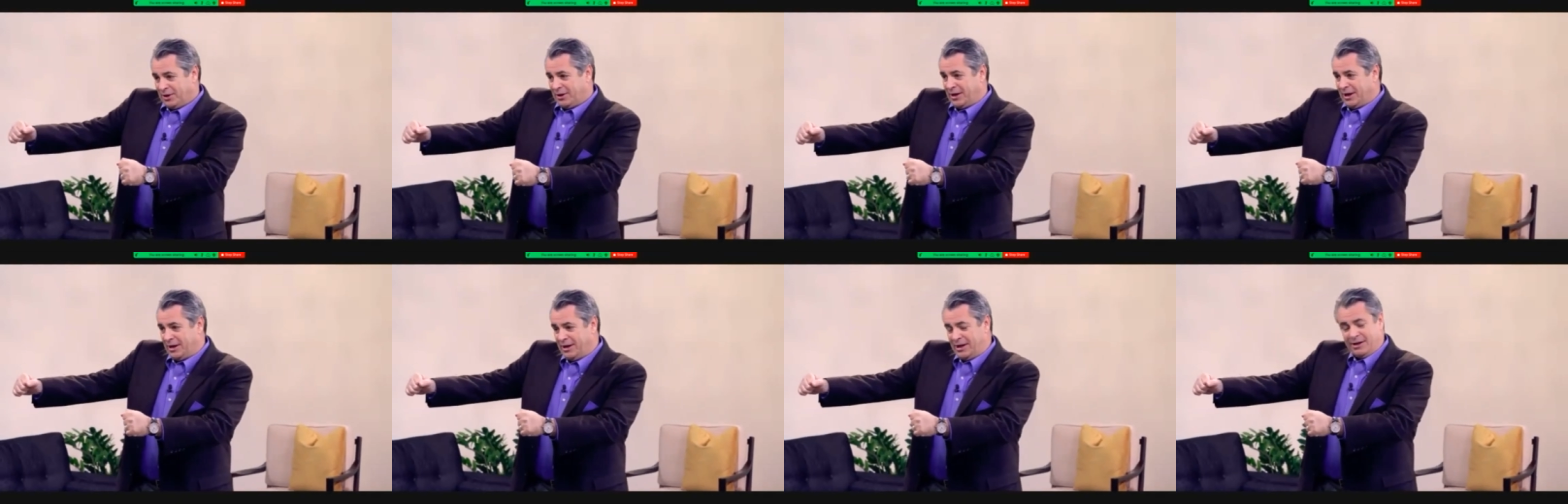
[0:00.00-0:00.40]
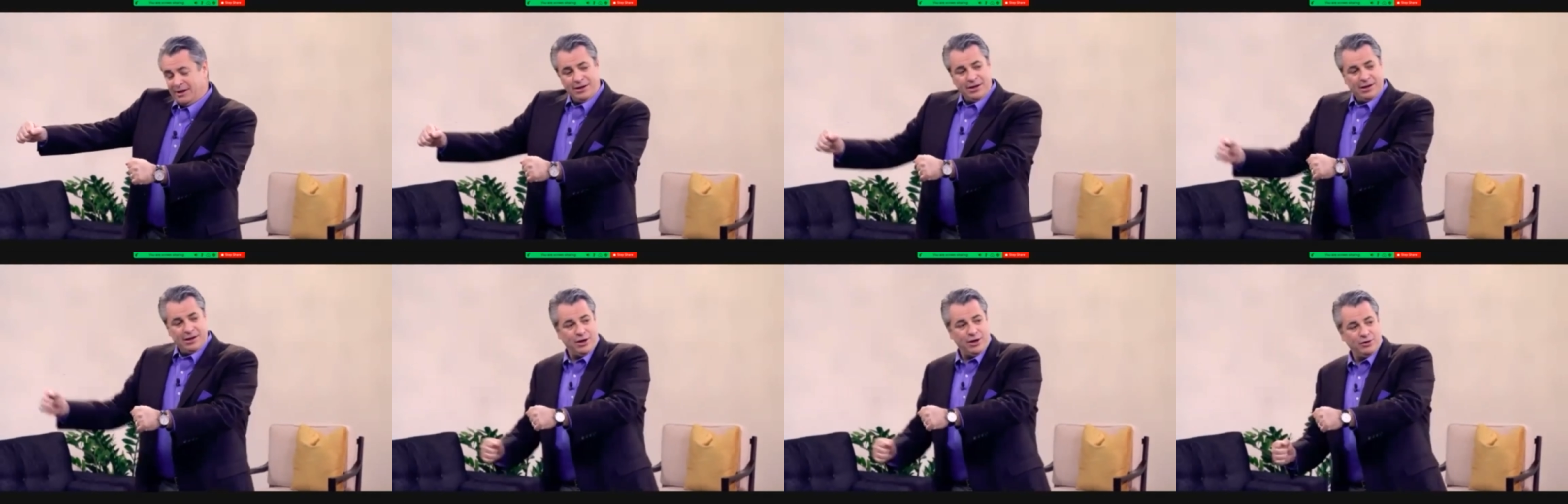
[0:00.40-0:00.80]
get
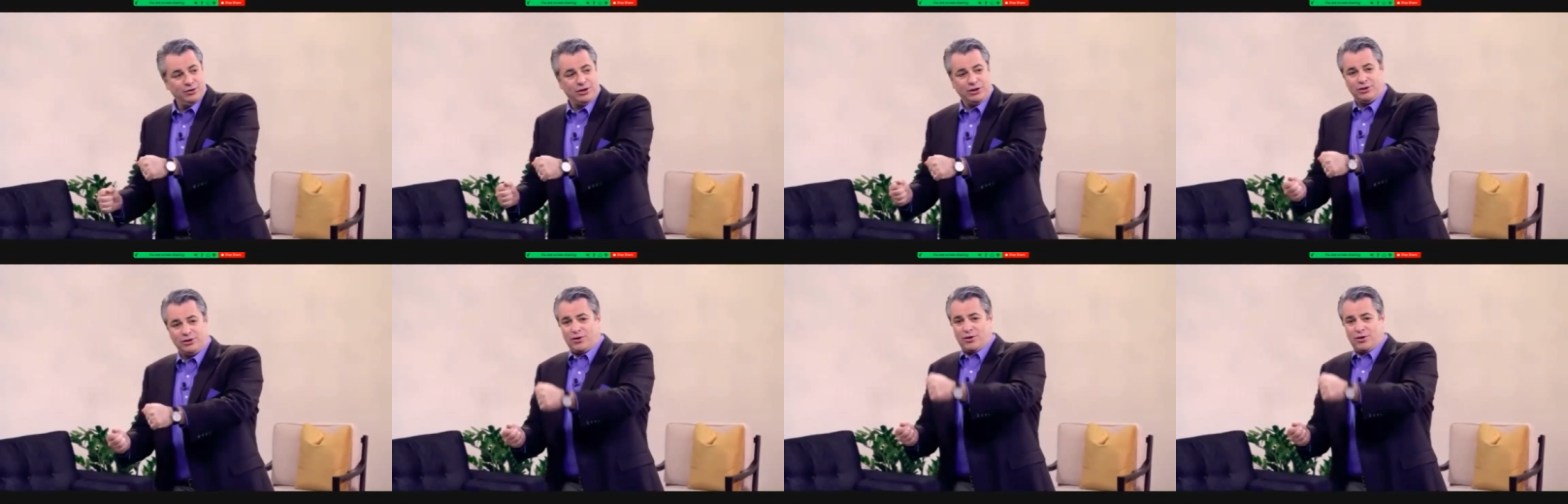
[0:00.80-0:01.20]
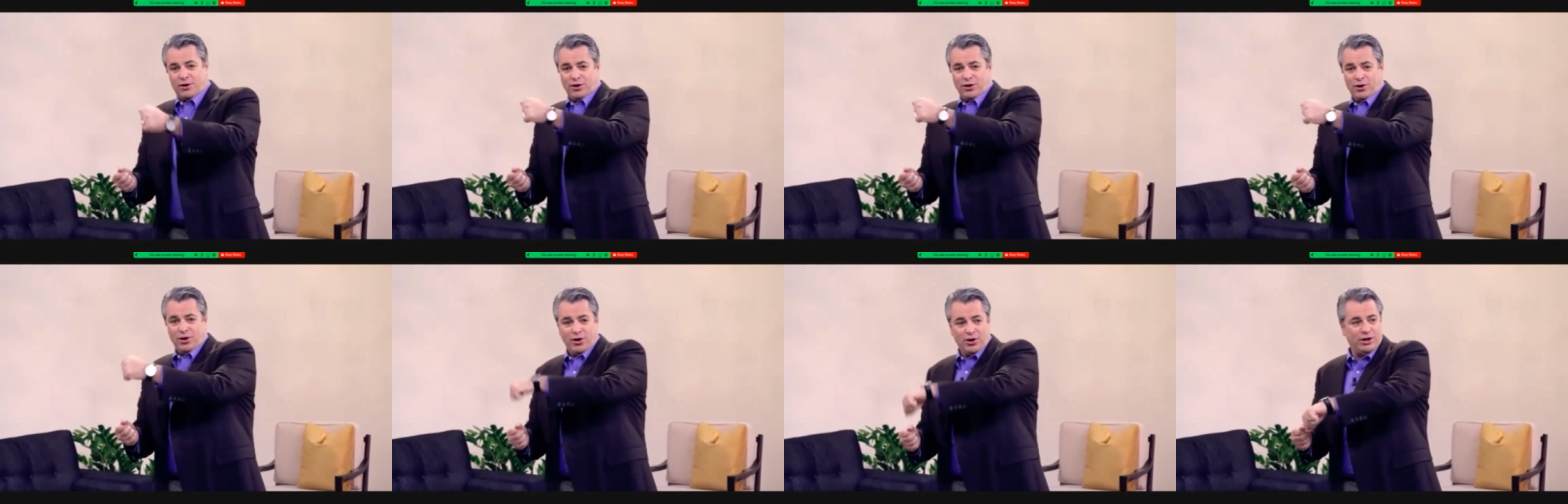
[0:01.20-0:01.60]
in, close the
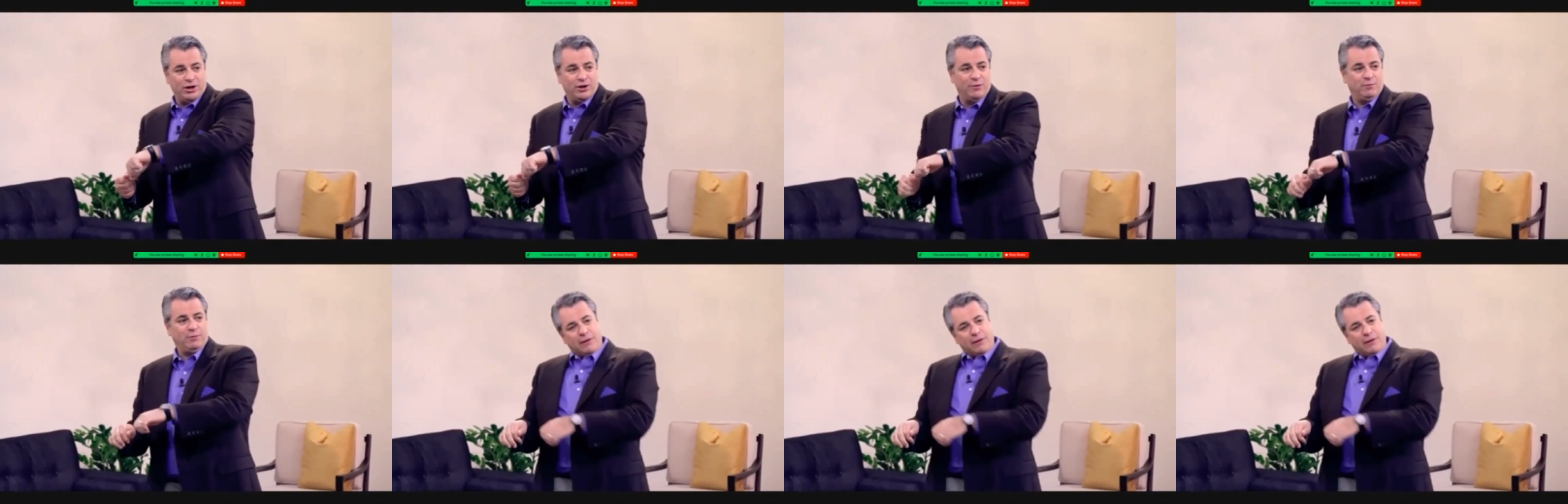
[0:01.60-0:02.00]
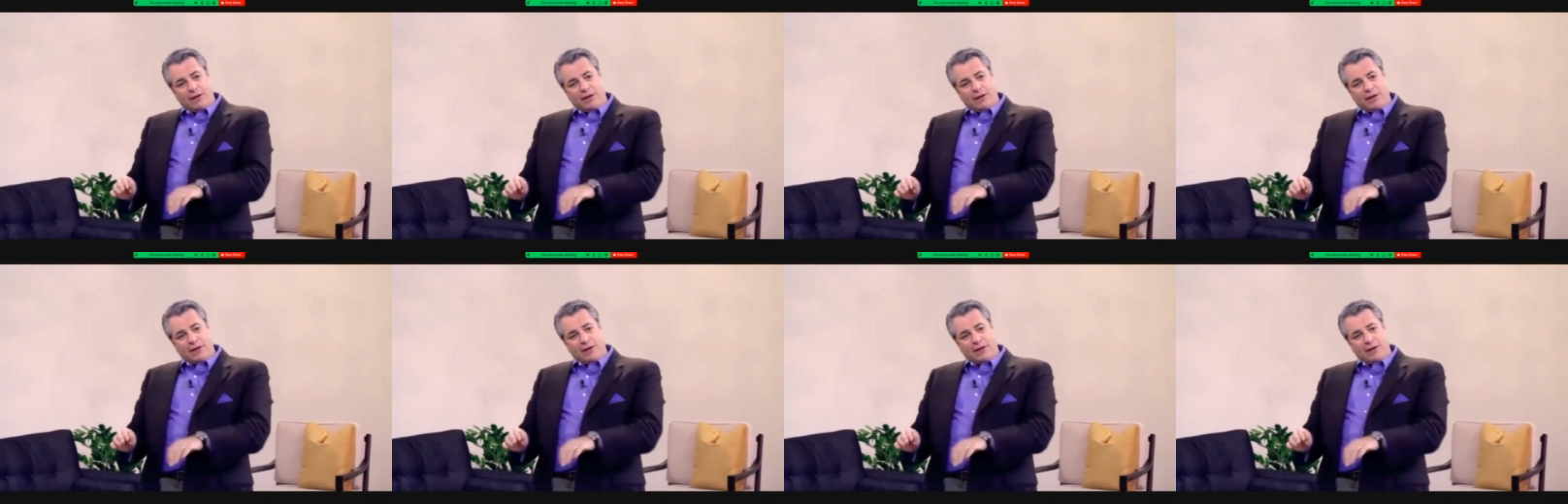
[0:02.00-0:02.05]
door, hook it up,